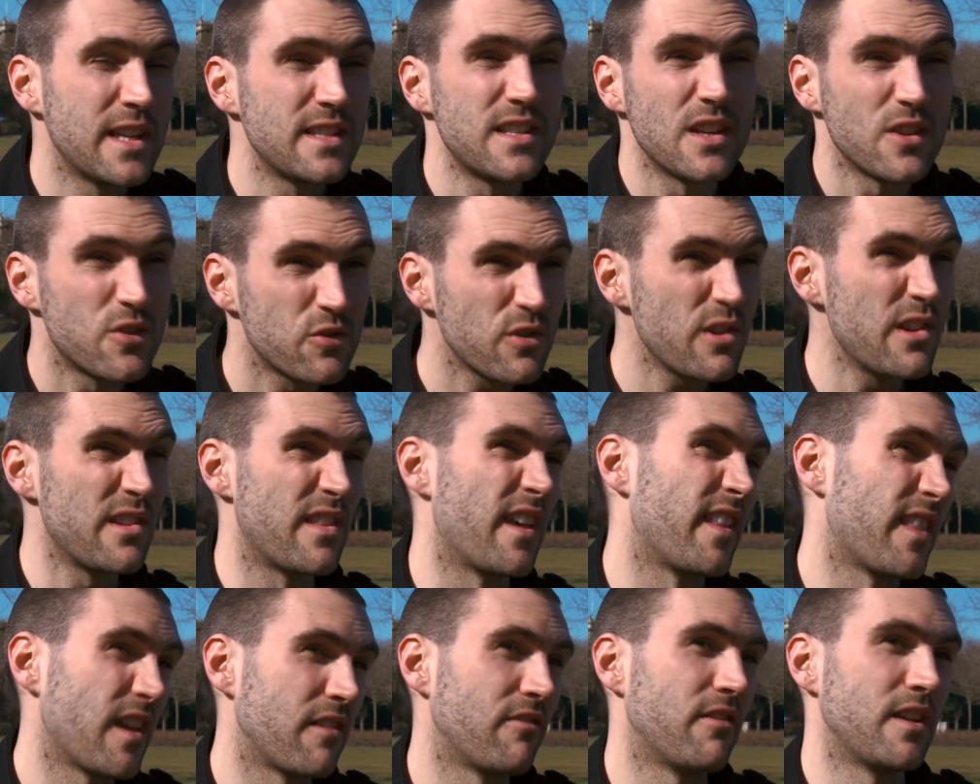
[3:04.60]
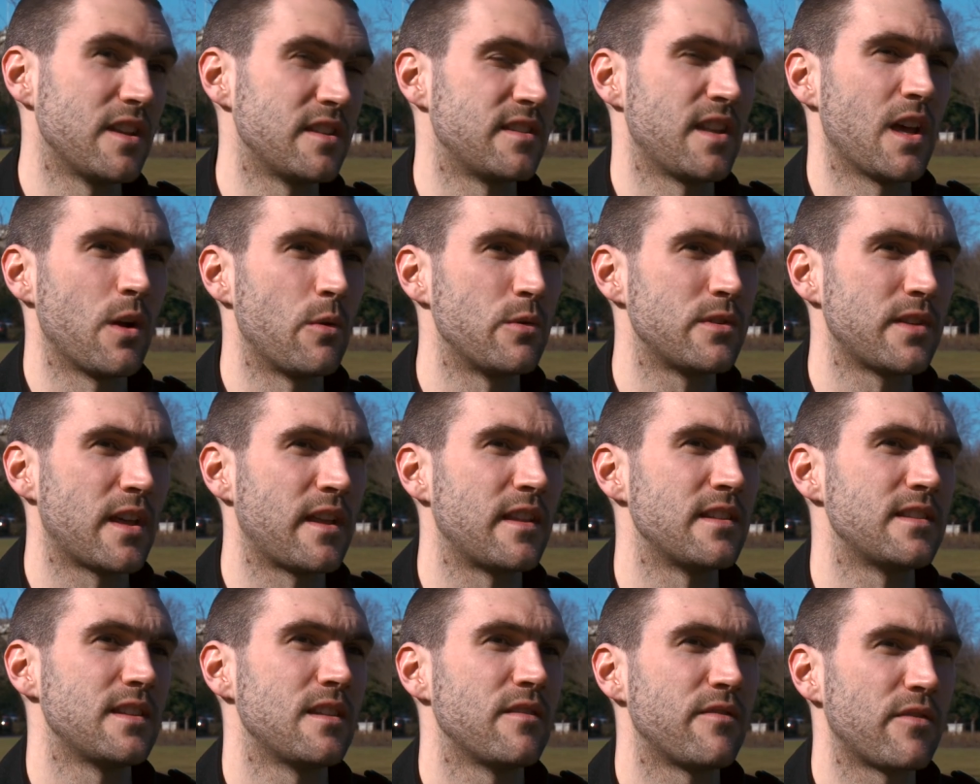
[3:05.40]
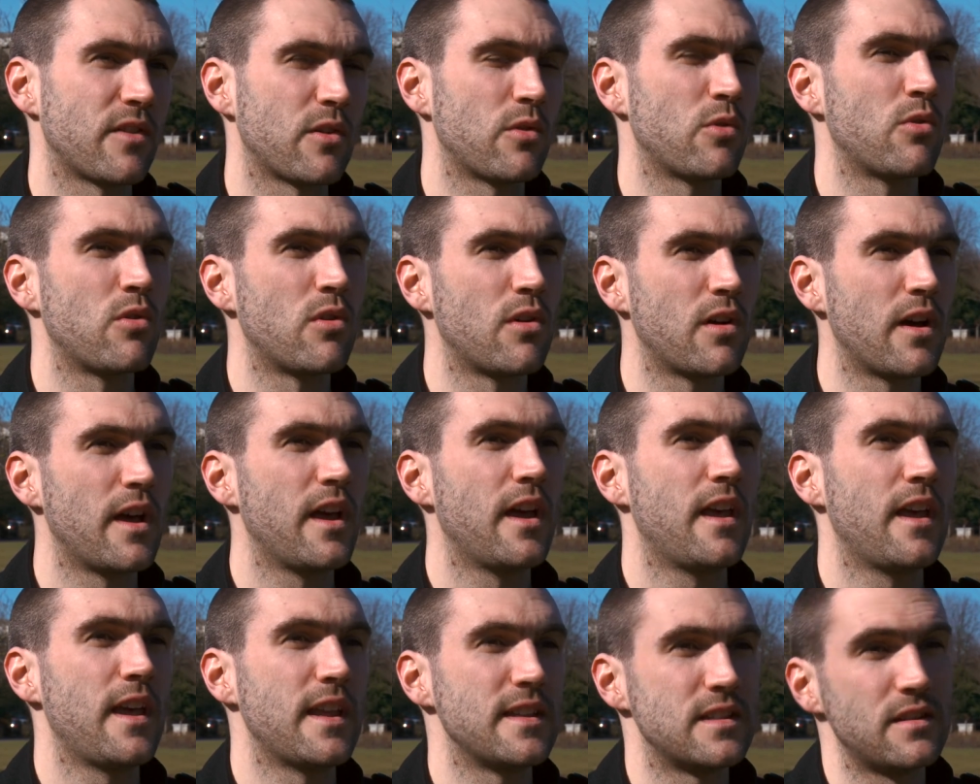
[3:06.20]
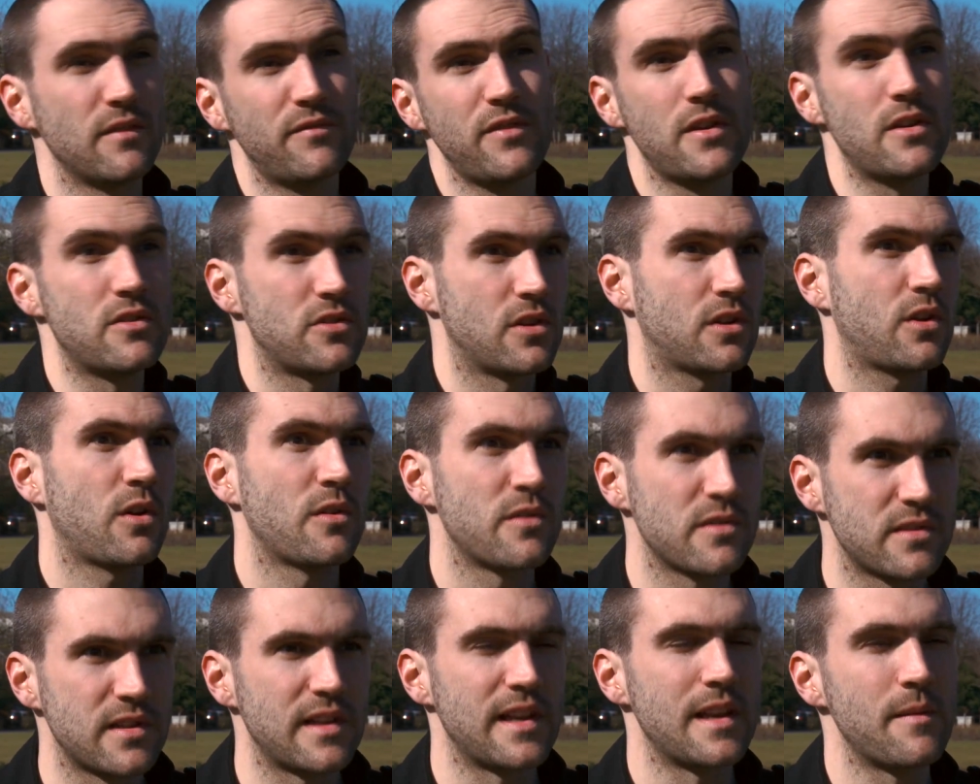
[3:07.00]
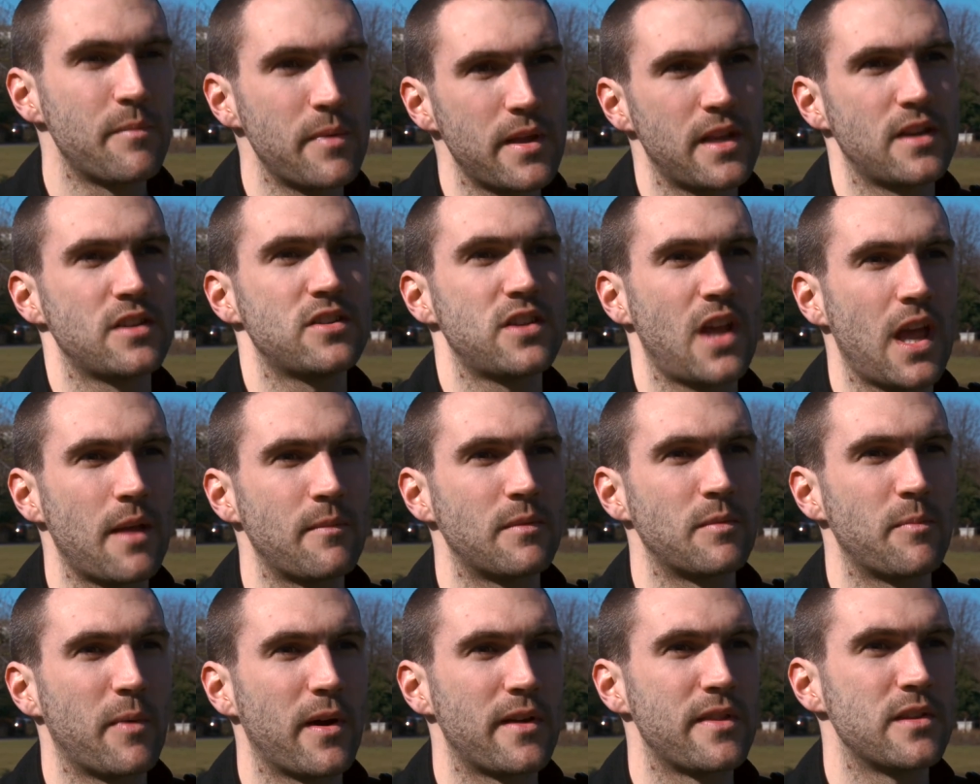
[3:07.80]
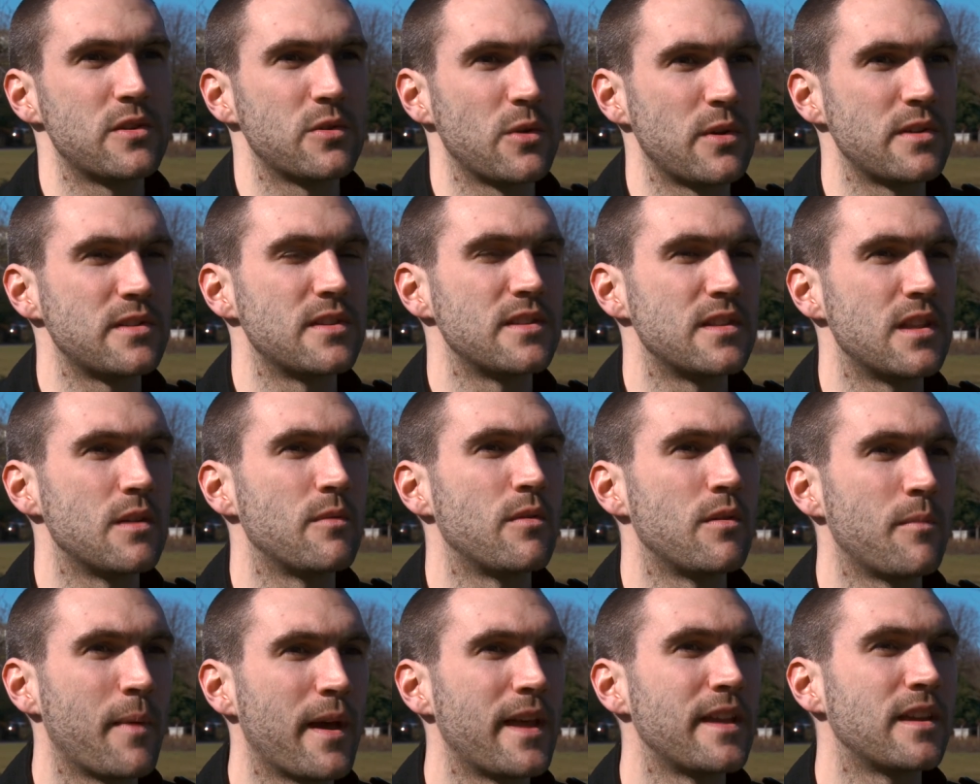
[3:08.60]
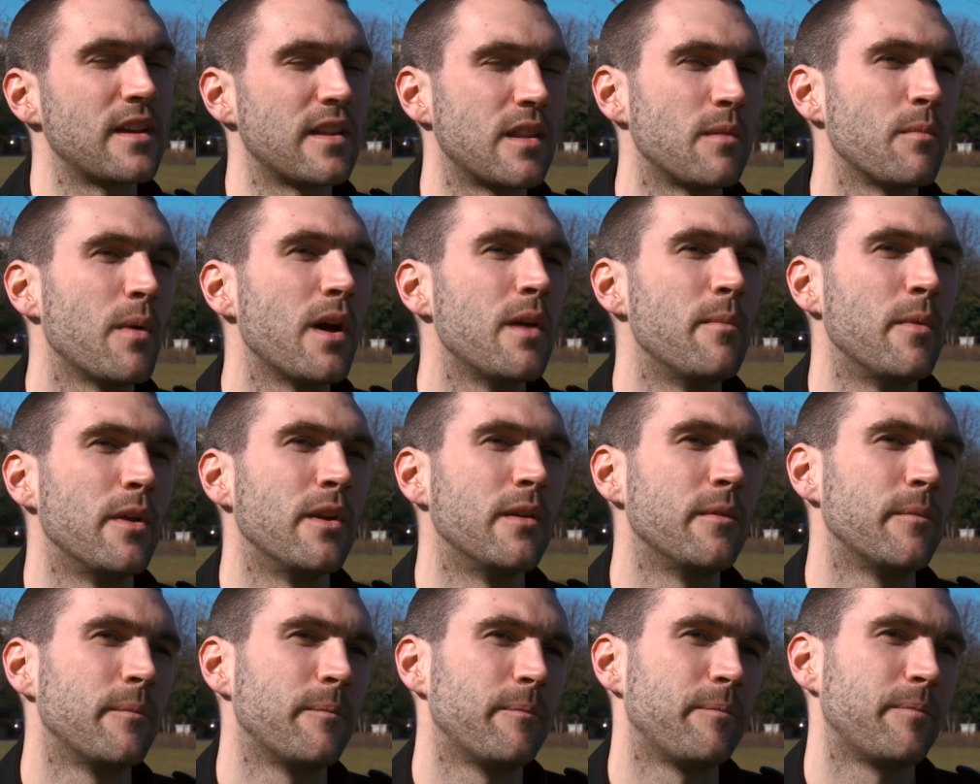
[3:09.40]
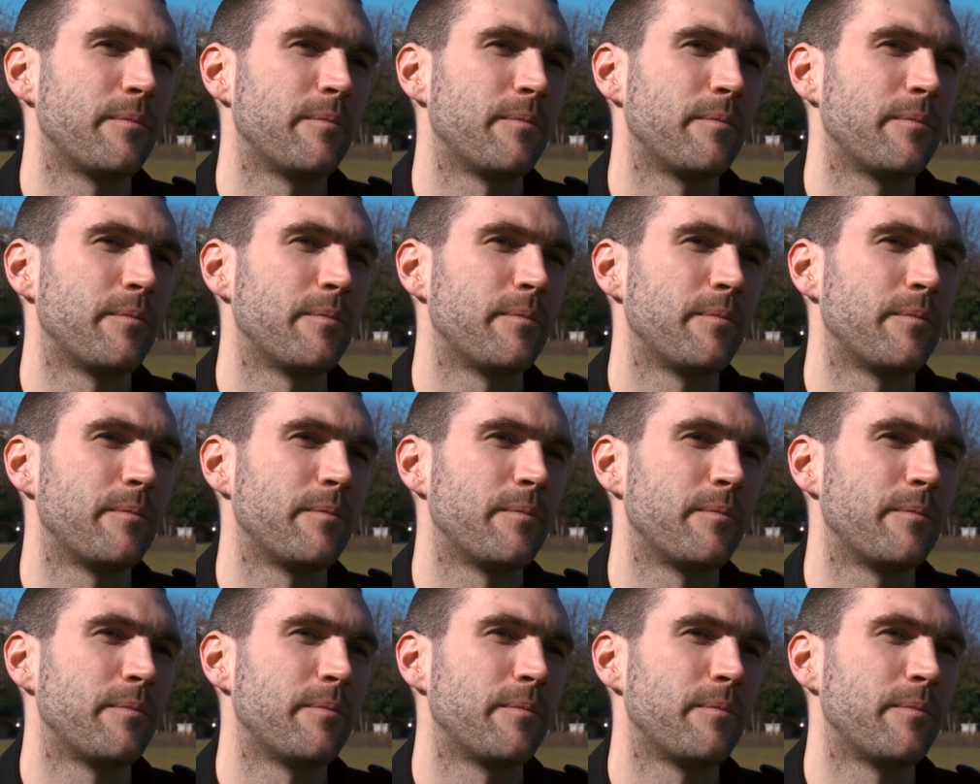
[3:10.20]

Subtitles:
And is it true that there is no alternative, or is the future constantly being shaped by the choices that we make at the moment?